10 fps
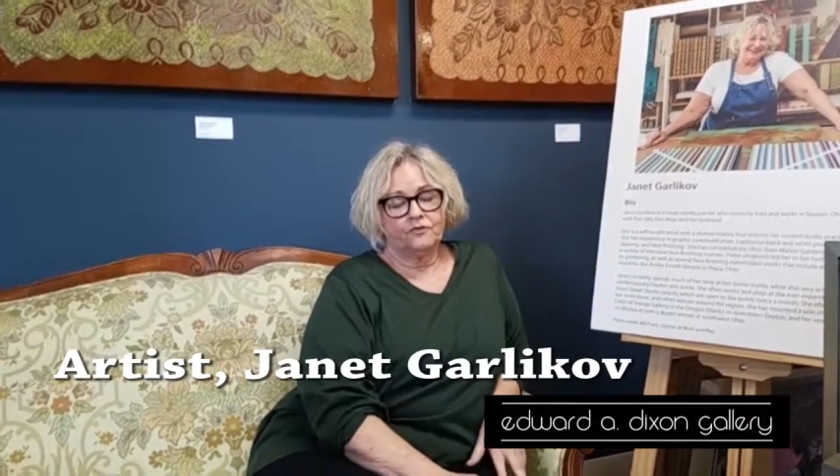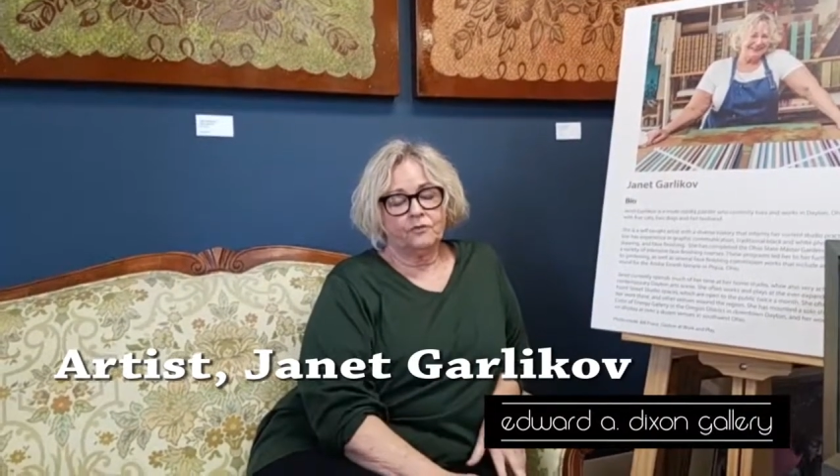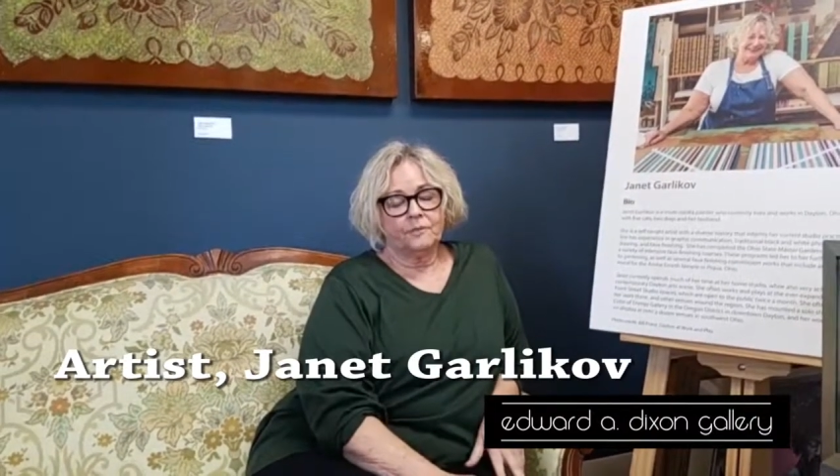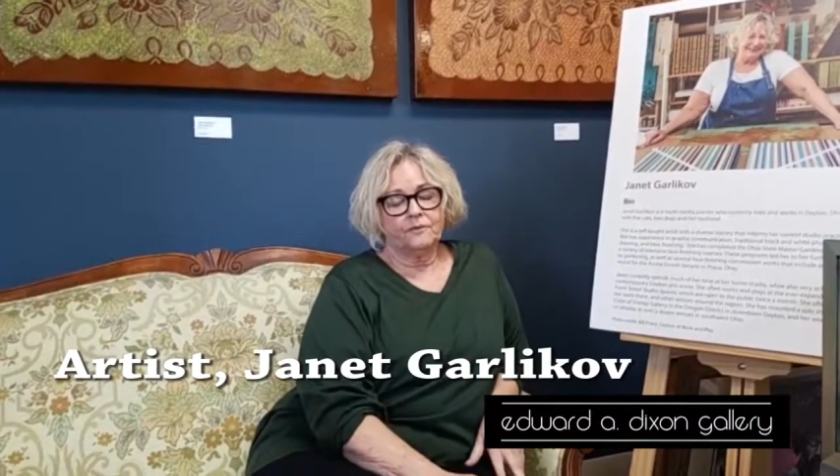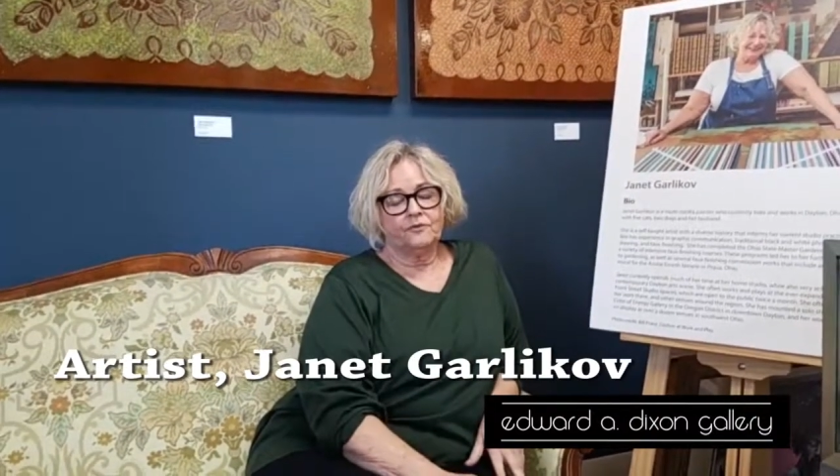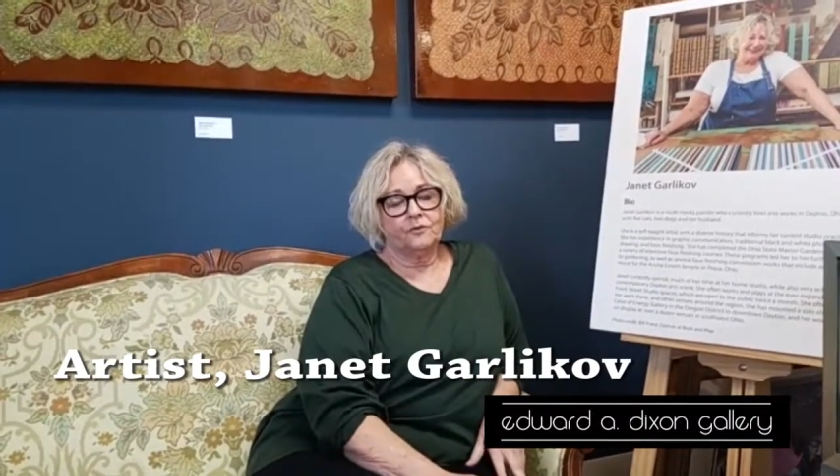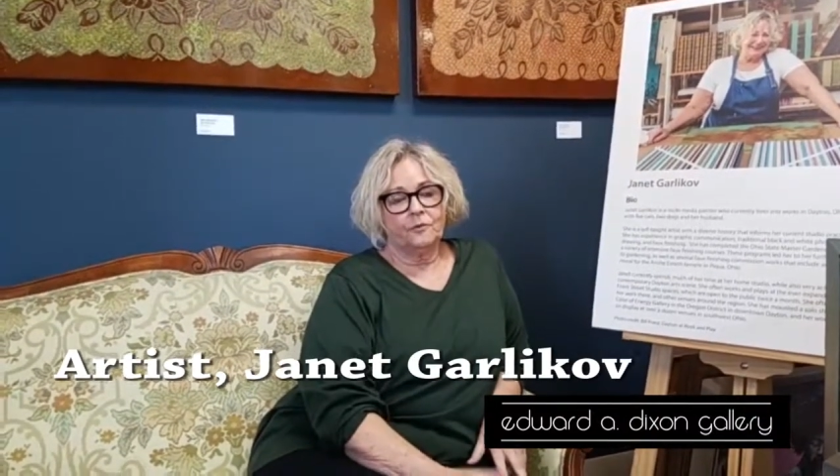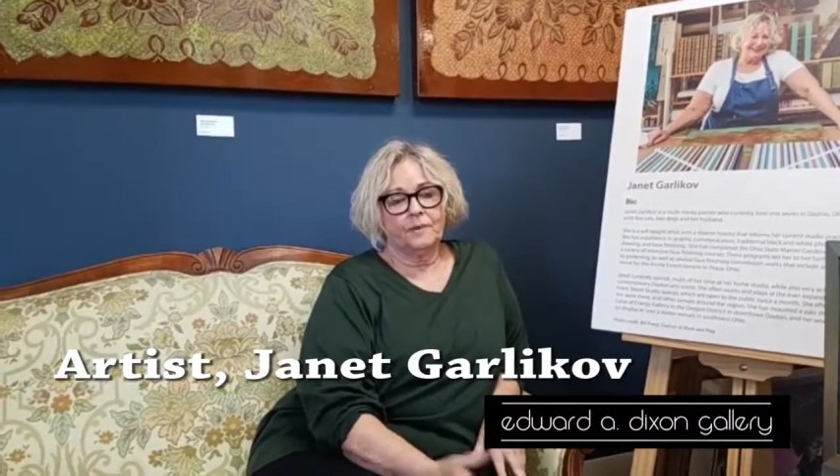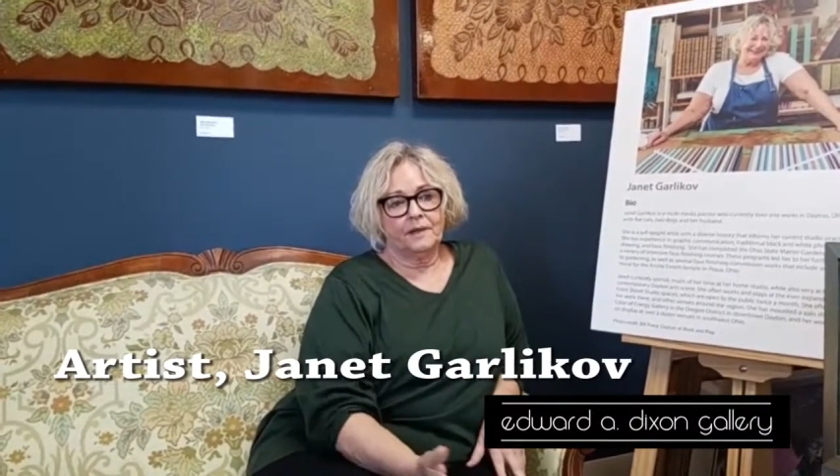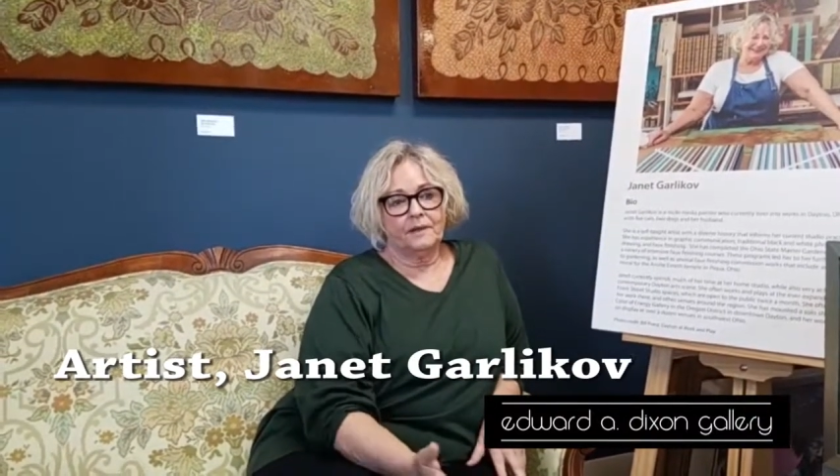She'll be,
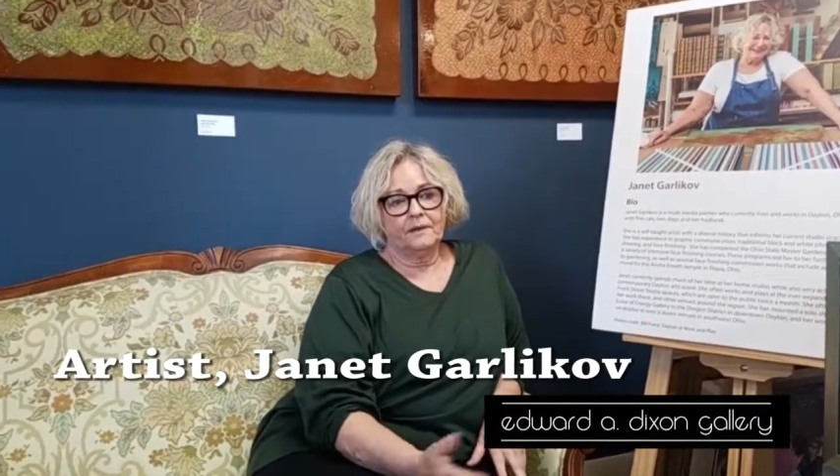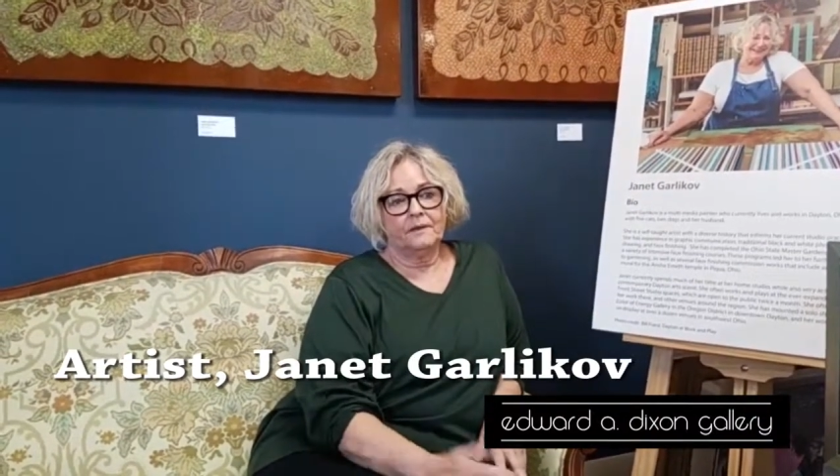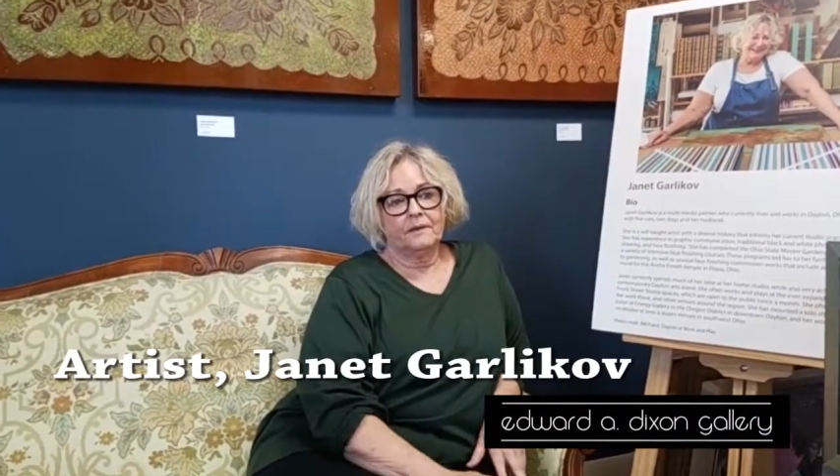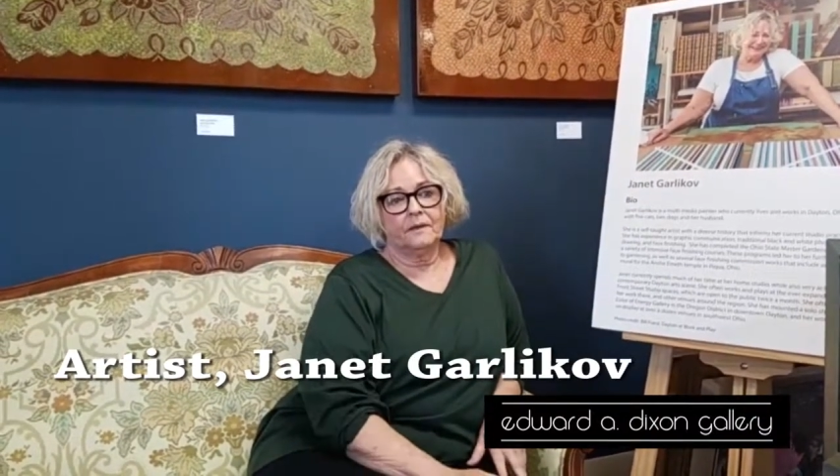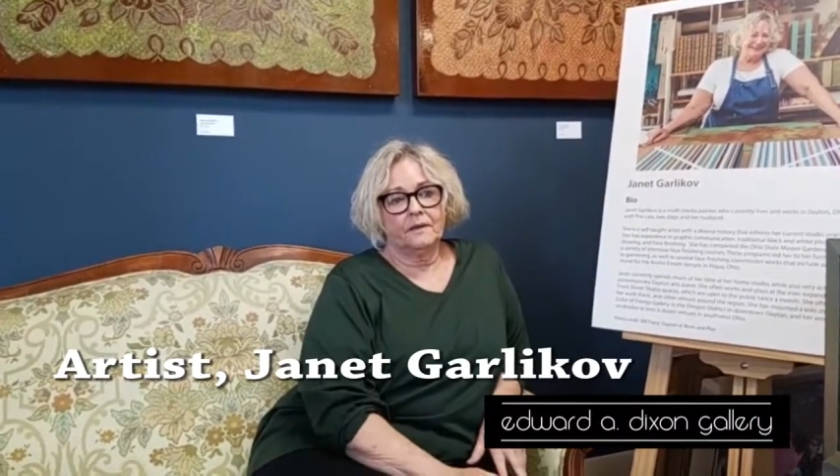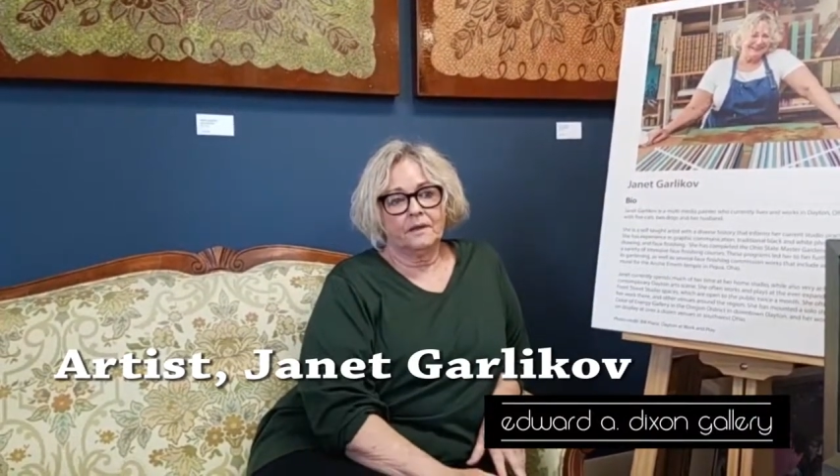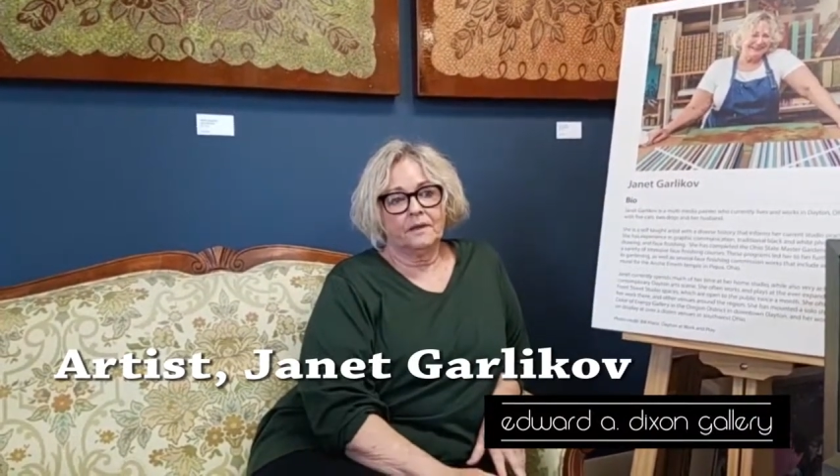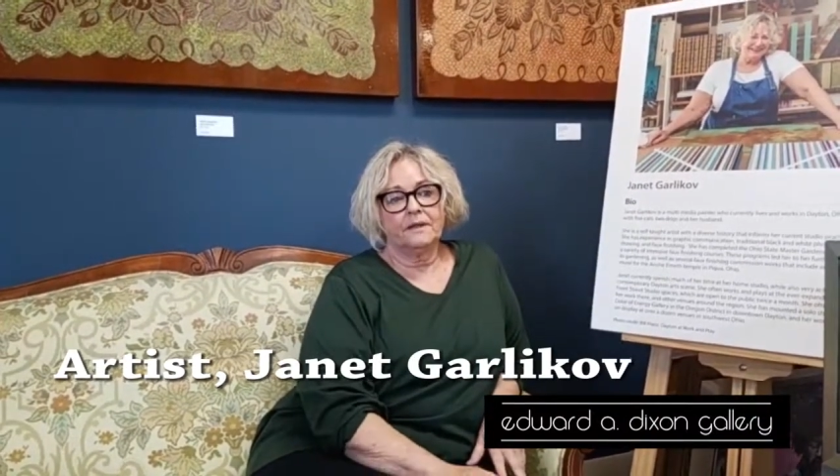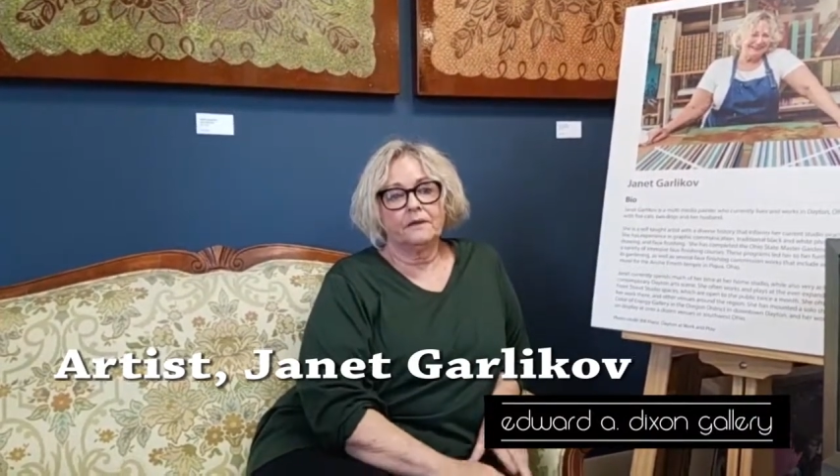she'll be uh,